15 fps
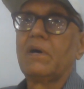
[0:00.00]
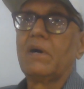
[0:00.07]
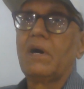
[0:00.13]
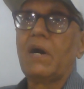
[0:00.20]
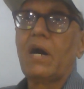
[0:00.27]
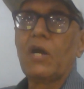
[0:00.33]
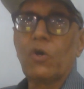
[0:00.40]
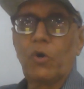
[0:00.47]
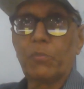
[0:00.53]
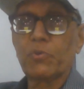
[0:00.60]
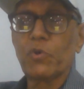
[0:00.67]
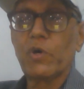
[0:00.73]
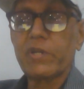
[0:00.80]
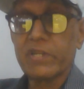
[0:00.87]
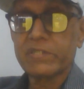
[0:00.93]
I hope you
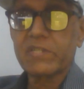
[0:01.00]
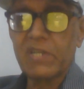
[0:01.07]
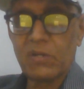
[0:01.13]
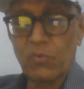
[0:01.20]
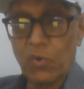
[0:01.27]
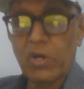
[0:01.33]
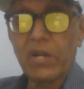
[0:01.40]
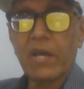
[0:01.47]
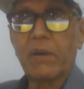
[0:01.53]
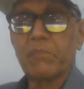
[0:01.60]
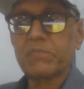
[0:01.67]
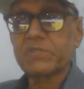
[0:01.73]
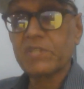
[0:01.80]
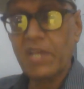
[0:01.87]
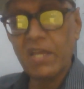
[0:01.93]
understand what I am
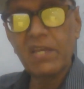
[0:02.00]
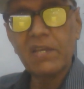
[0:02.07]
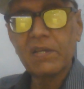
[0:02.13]
saying.